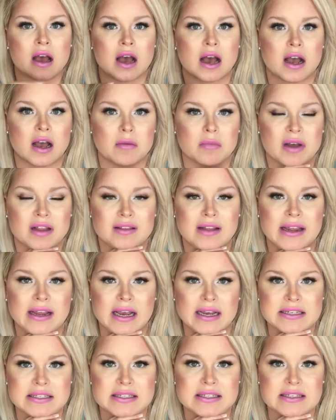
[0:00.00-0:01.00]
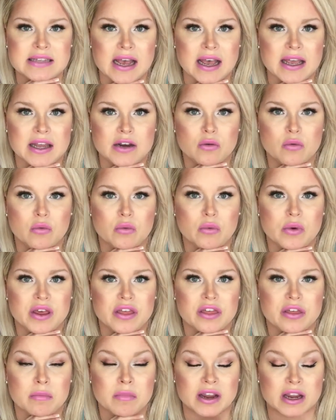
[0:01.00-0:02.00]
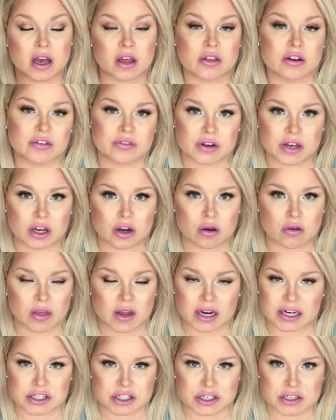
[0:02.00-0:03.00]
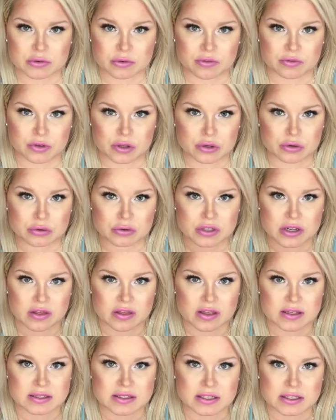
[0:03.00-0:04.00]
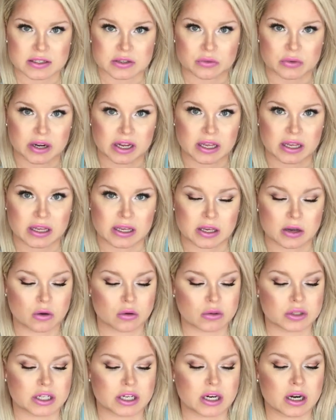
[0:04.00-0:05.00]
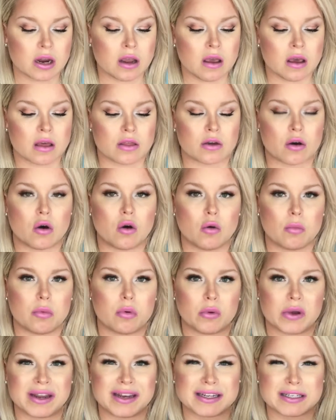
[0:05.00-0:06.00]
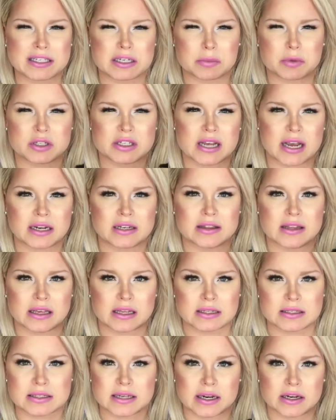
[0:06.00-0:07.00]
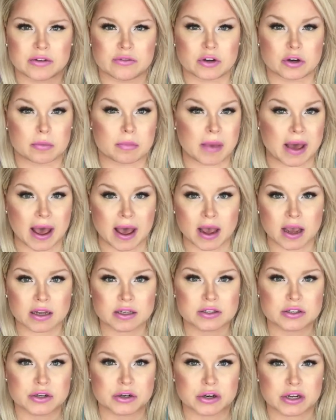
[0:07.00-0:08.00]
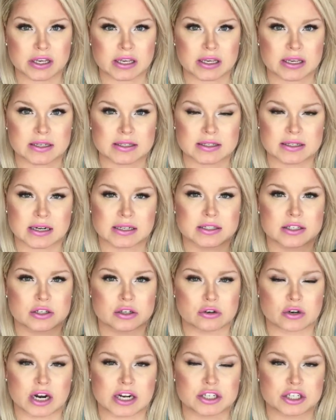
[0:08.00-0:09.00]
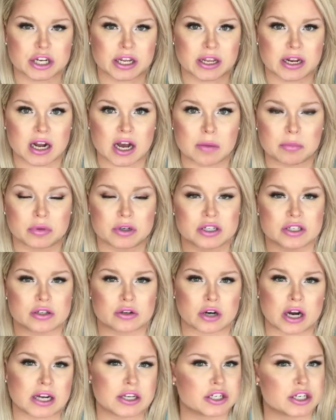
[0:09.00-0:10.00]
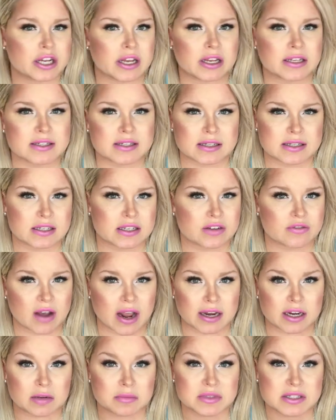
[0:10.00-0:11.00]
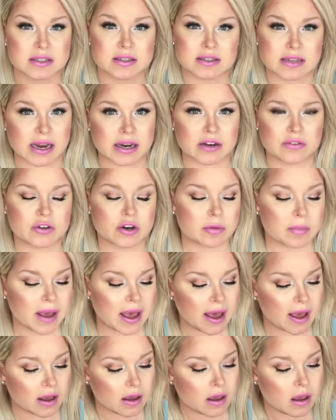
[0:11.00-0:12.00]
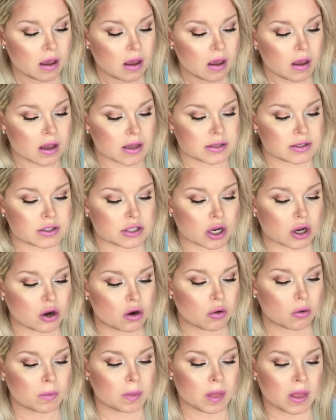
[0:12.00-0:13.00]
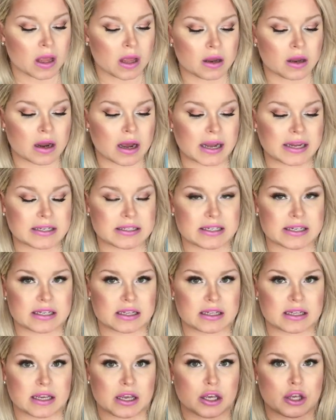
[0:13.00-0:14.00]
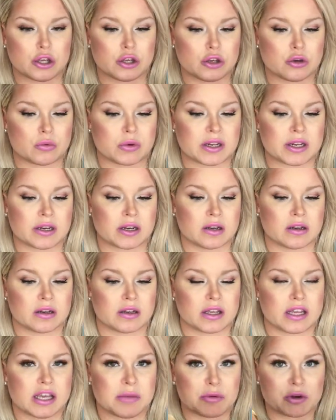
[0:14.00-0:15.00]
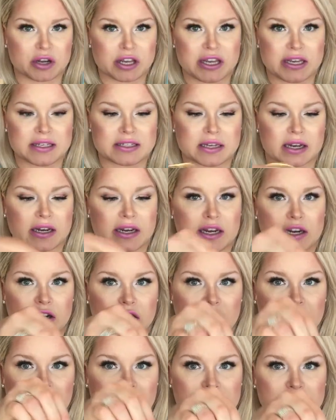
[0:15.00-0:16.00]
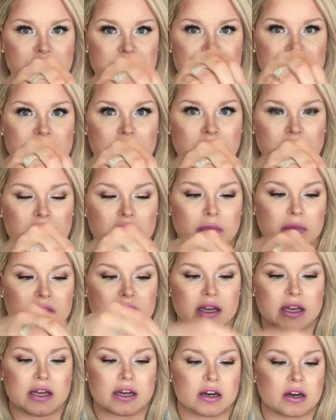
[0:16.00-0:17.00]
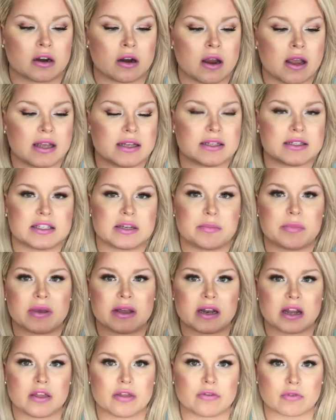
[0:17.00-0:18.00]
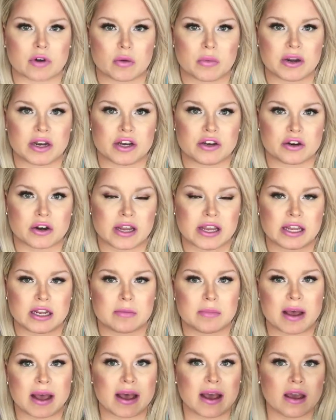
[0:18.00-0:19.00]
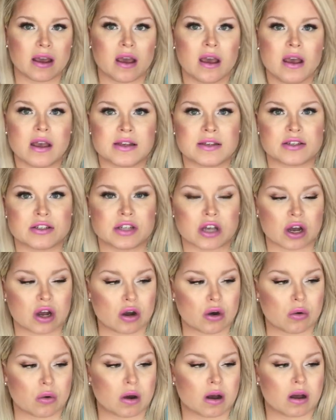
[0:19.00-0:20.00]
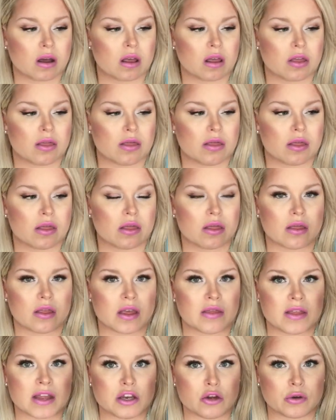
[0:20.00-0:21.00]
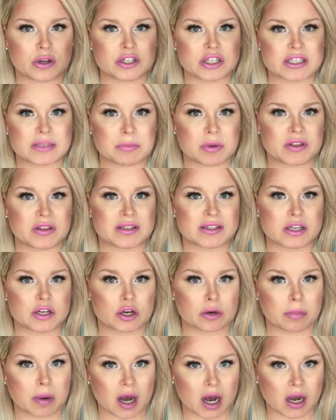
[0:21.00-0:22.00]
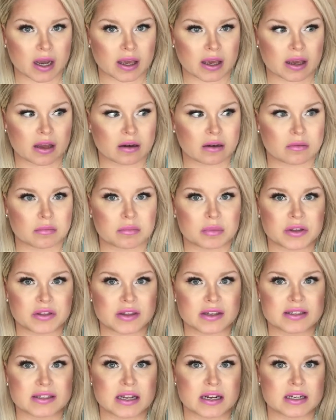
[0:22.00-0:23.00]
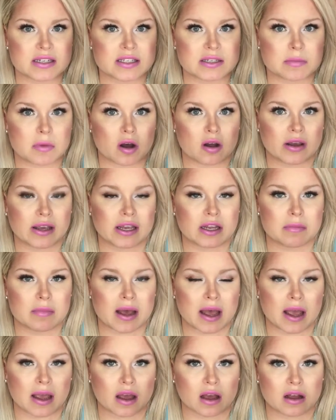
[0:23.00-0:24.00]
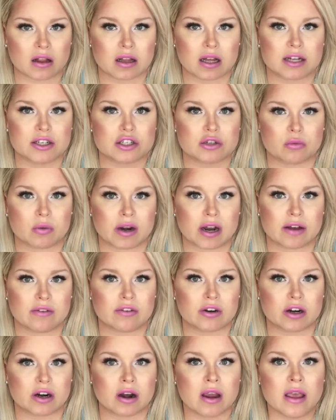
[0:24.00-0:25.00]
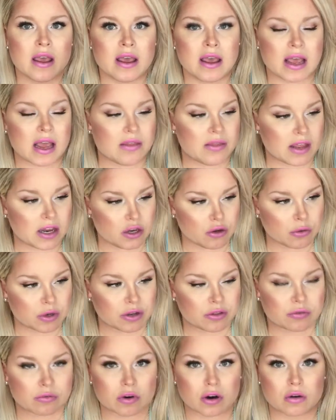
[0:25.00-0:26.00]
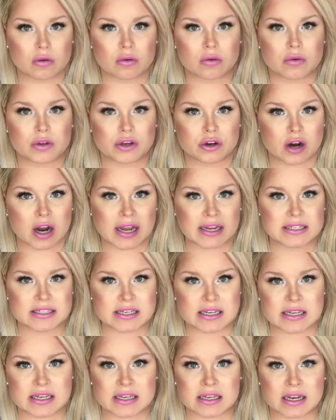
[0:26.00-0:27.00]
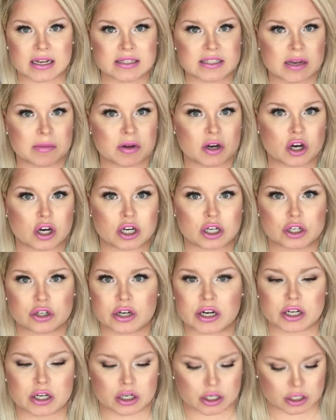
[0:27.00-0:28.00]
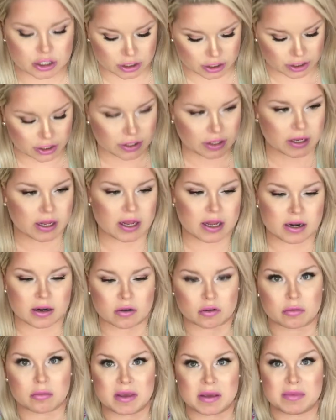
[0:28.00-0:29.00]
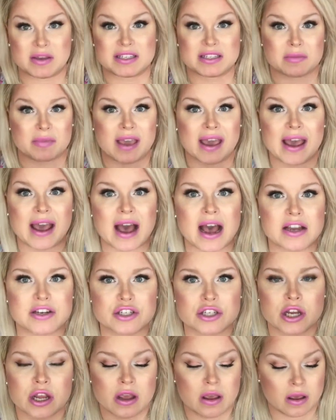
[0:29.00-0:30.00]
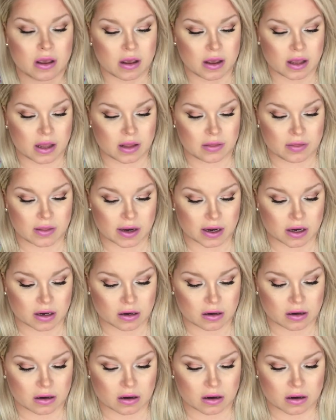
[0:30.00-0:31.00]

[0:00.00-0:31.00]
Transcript: Um, like I said with my other video that I just reviewed, the six ring key holder, the whole point is to protect the inside of your bag so your keys not scratching it up or scratching sensitive items inside of your bag. So Ideally, you would keep your keys on here and then just tuck them in here, zip it and throw it in your handbag. So, and then you could just put this in your pocket put this in a small handbag, a clutch, whatever. And then you could throw your ID, a debit card, credit card, and or maybe some cash in there.